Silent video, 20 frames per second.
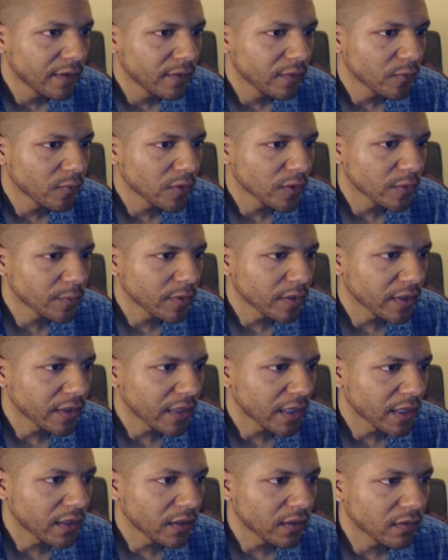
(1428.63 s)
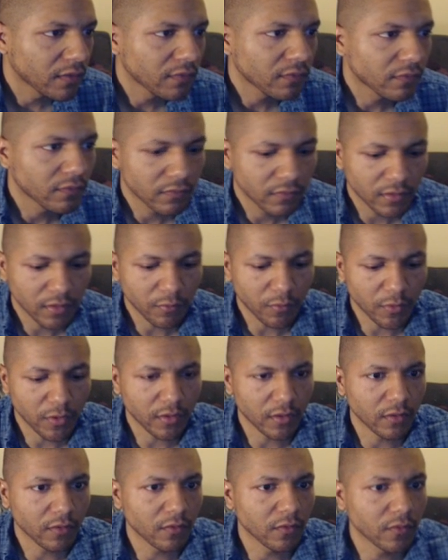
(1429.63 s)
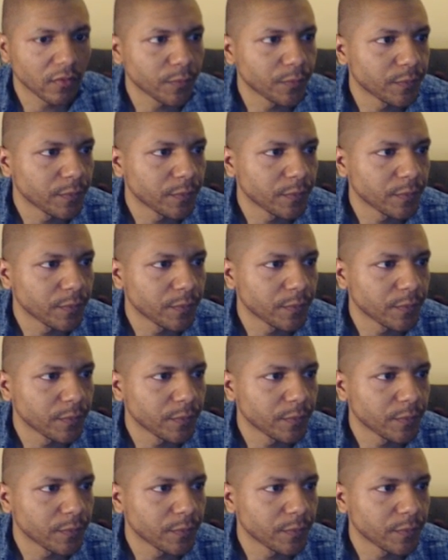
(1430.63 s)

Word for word: will just plug that in get rid of the old